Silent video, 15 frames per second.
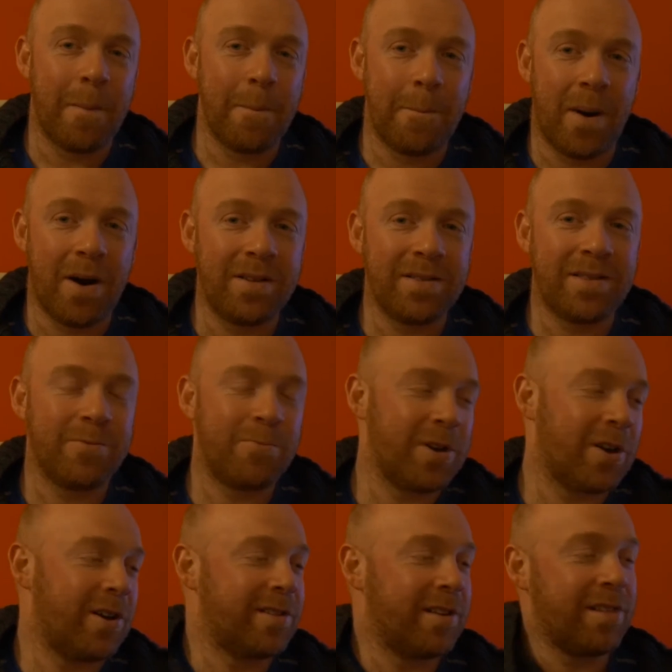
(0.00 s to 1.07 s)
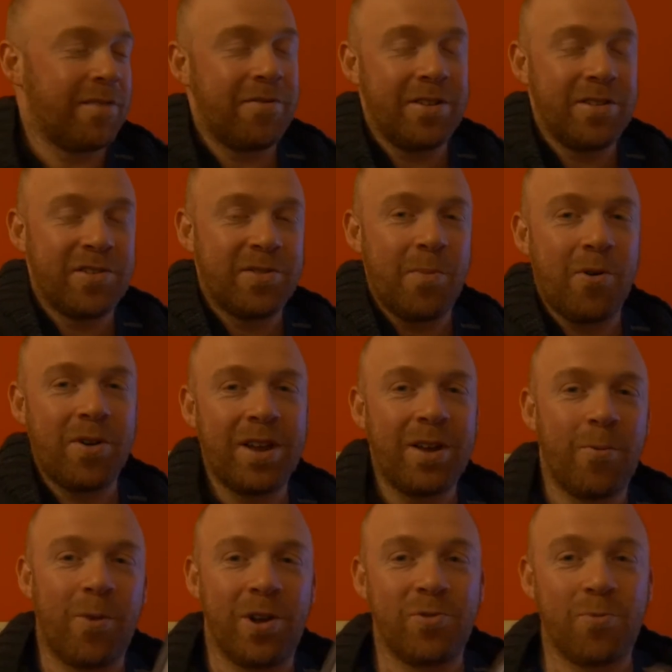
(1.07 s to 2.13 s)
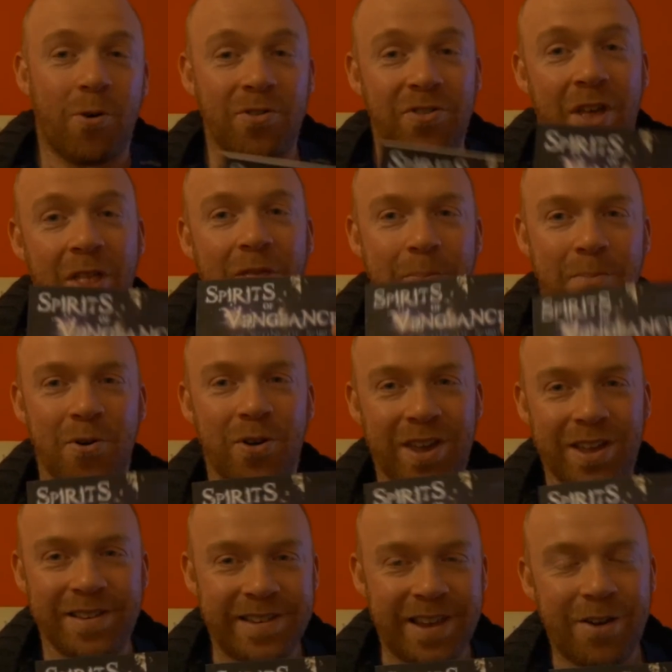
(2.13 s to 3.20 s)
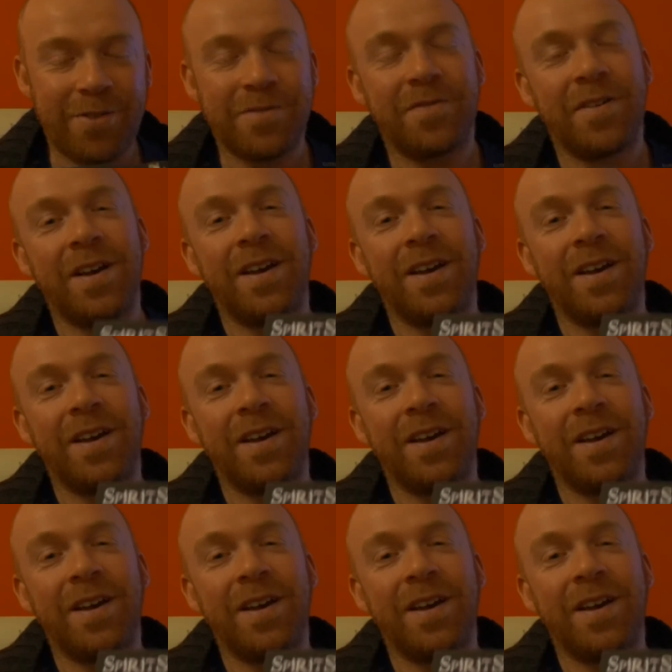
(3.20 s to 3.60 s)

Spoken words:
But we got a delivery this morning, which was the book itself.